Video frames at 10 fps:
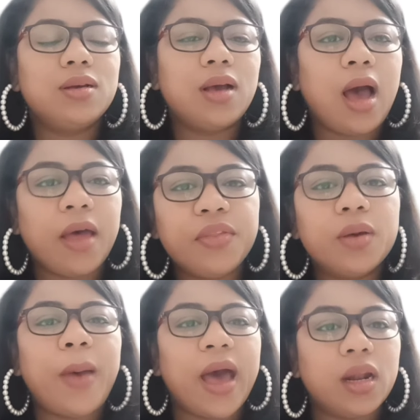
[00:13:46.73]
are the
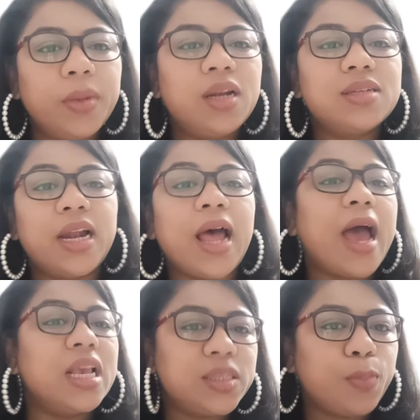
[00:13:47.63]
parameters that
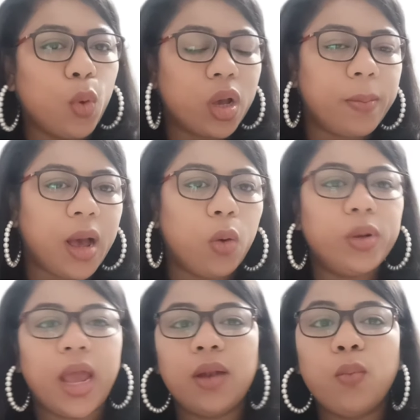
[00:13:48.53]
I spoke
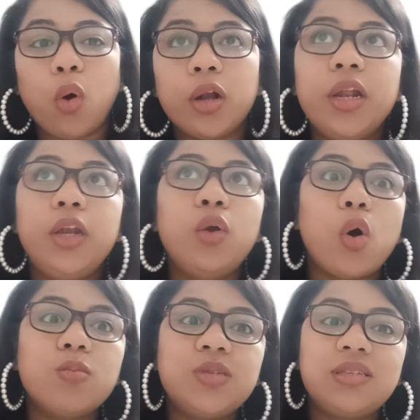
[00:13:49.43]
about and what did you
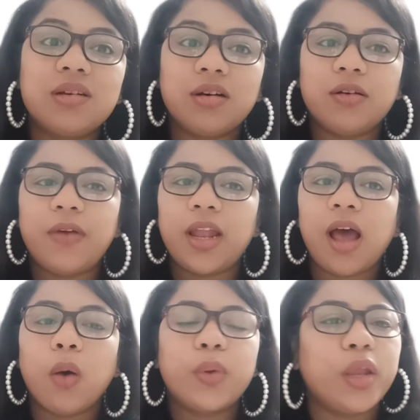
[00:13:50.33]
observe and
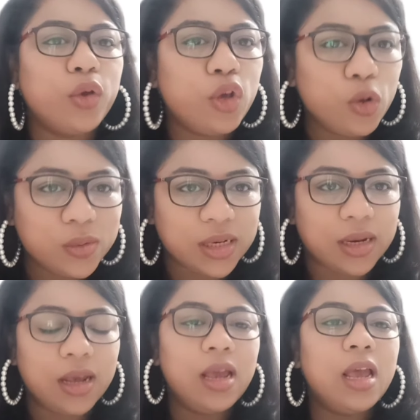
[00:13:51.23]
how can you use
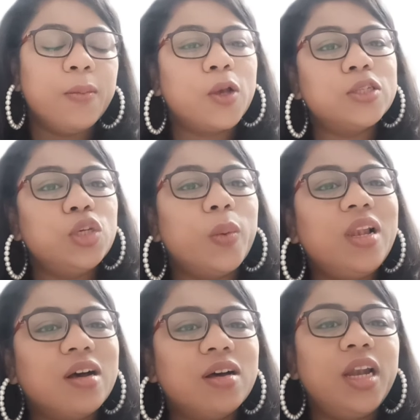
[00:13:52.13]
it, because you
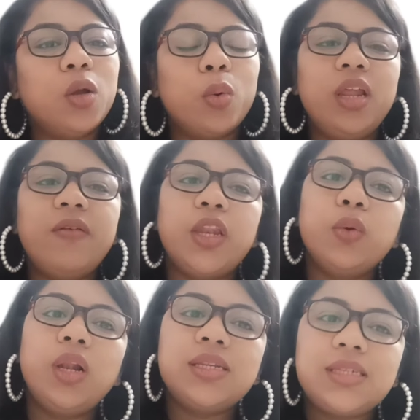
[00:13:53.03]
will learn it only when
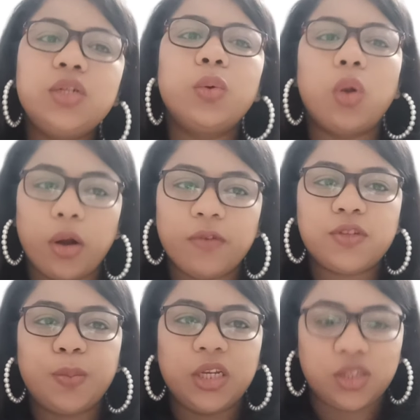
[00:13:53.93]
you listen to a lot of
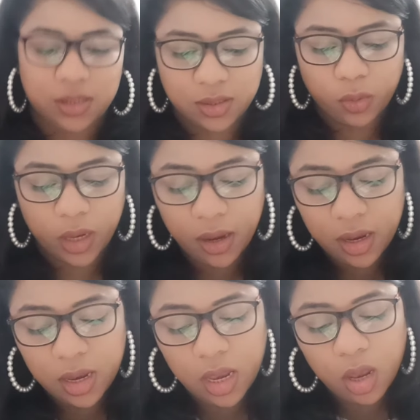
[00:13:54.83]
speeches. Okay,
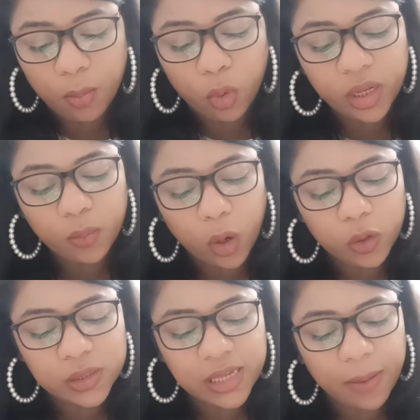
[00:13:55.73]
more than what
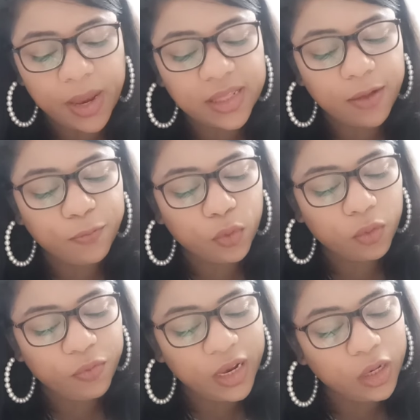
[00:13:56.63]
you say, make them
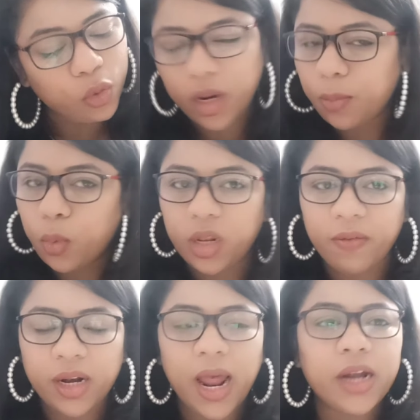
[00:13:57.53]
feel good and
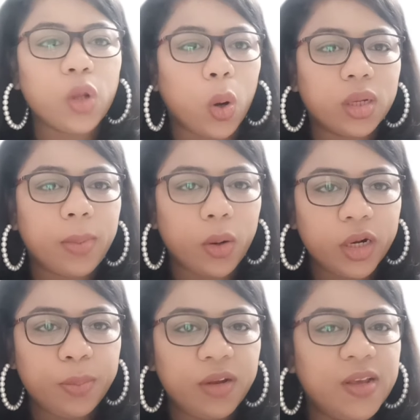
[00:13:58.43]
motivated. I talked about
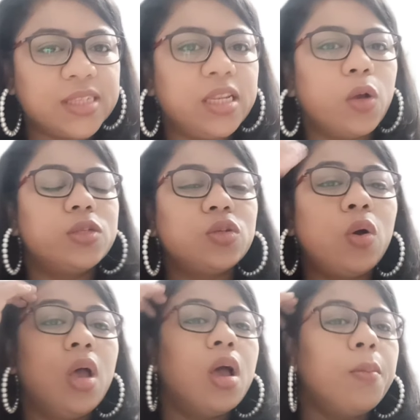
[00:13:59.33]
it previously
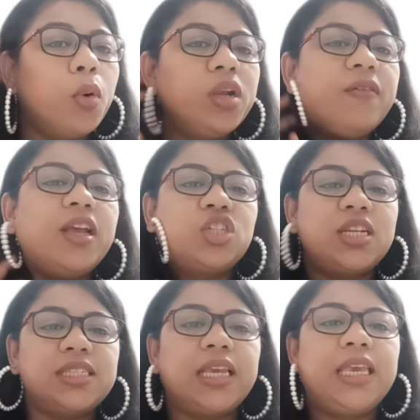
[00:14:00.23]
also. Motivation
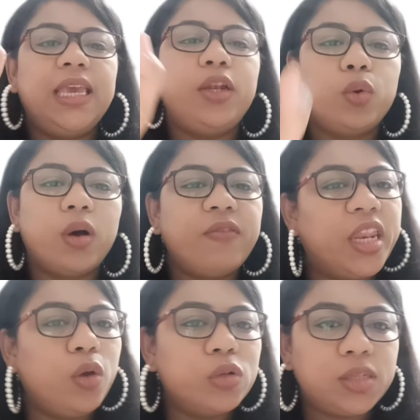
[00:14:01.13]
is the key to a
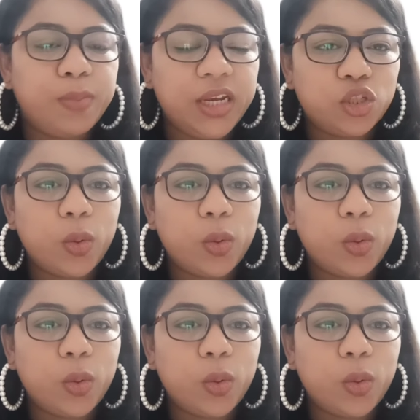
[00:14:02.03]
very good speech. You